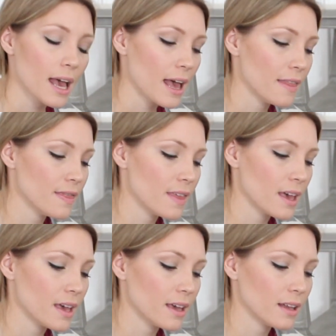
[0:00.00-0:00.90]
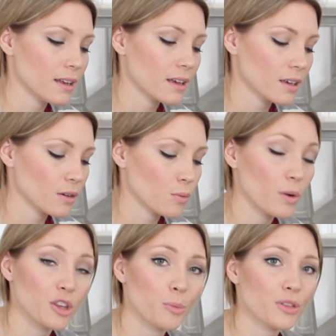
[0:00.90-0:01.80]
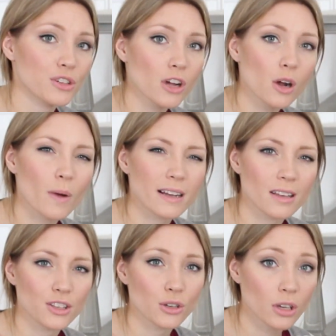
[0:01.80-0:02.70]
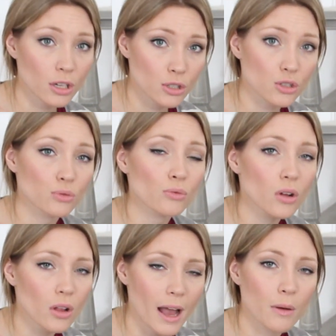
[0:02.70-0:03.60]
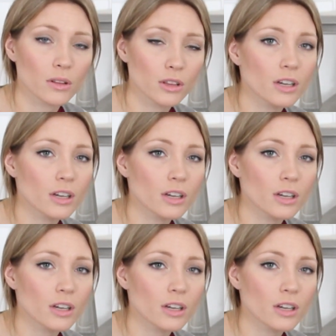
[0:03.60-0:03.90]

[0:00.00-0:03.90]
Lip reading: and then when you put the dark wax on, you can control how it